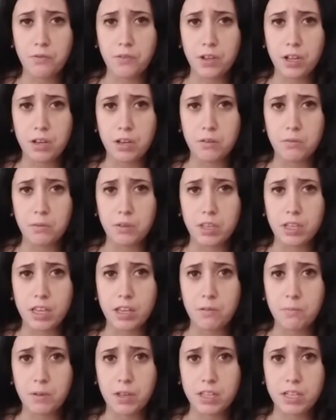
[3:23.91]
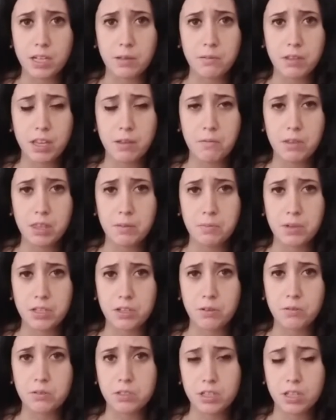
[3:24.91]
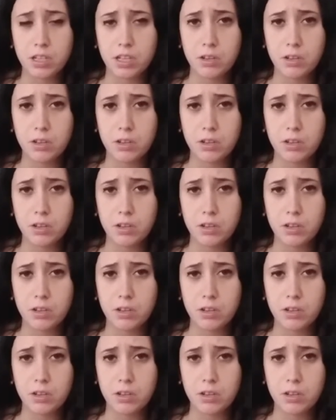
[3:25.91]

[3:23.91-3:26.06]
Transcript: and by the time they gave me the Pitocin,